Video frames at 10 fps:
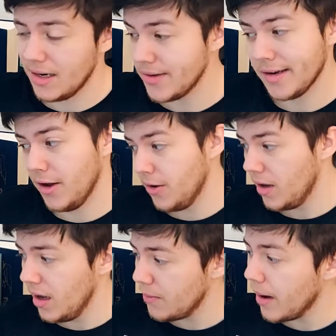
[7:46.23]
And I was like,
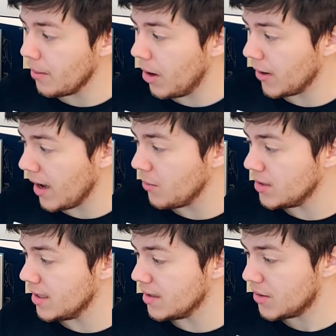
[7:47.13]
okay, if Margaret Atwood
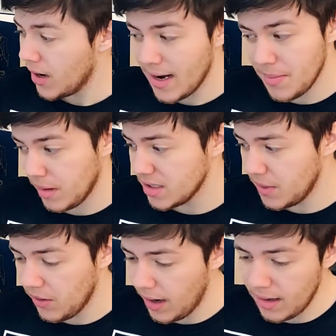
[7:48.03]
says it's great, it must
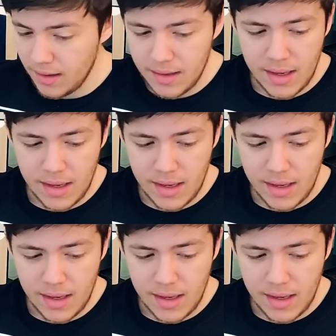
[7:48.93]
be great.